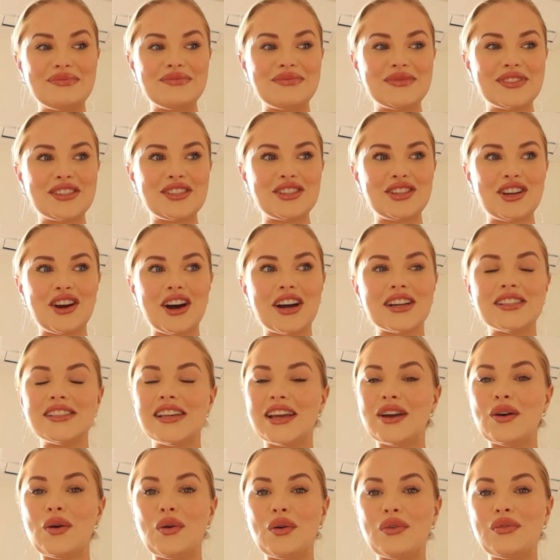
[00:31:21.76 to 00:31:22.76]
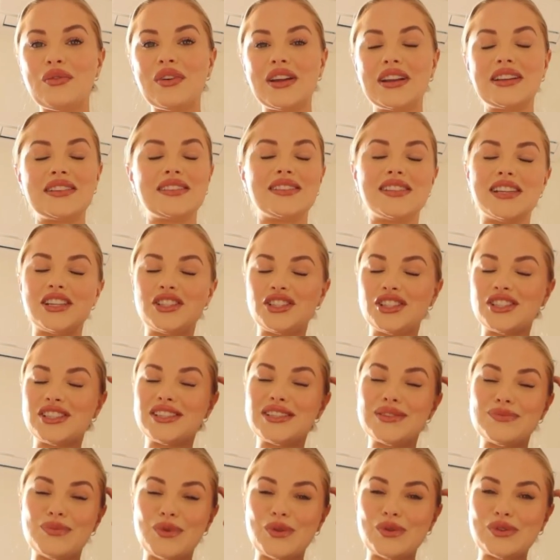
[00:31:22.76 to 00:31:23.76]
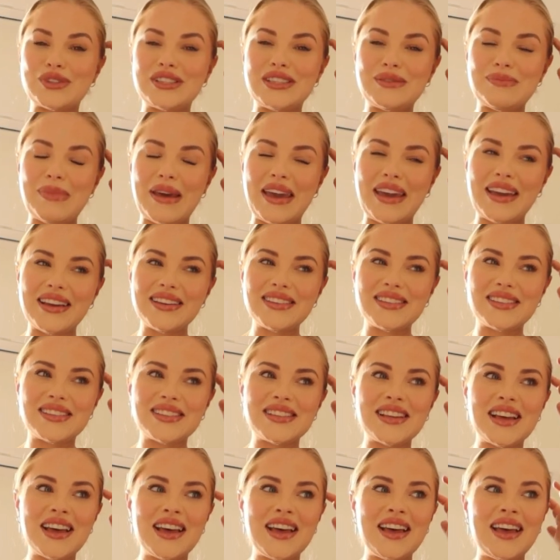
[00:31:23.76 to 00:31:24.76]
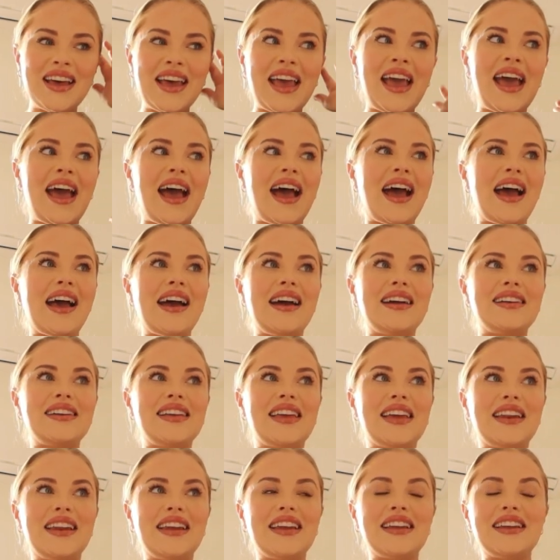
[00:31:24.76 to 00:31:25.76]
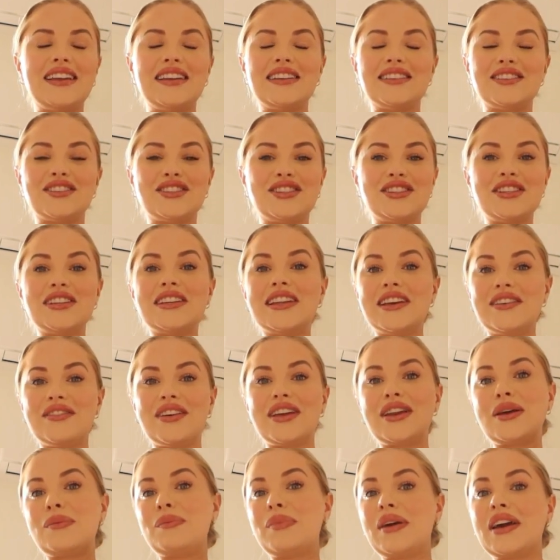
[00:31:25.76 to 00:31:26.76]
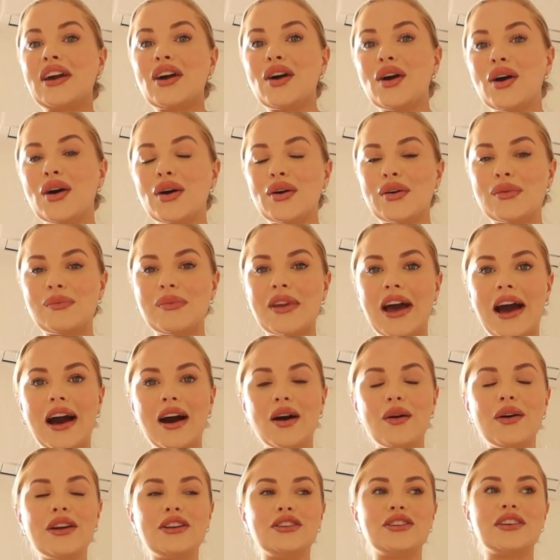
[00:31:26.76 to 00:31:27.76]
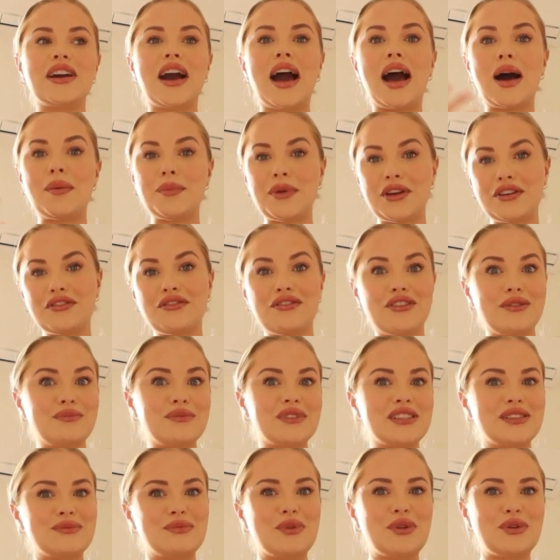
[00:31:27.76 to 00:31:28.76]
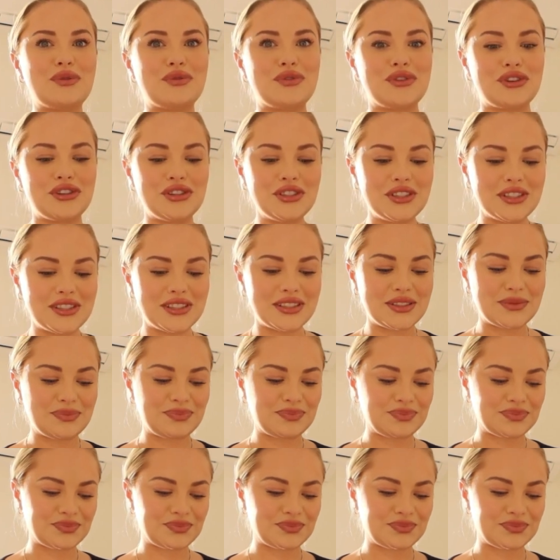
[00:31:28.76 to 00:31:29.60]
Starting off in such a small space and getting to live in a bigger home now and coming from small roots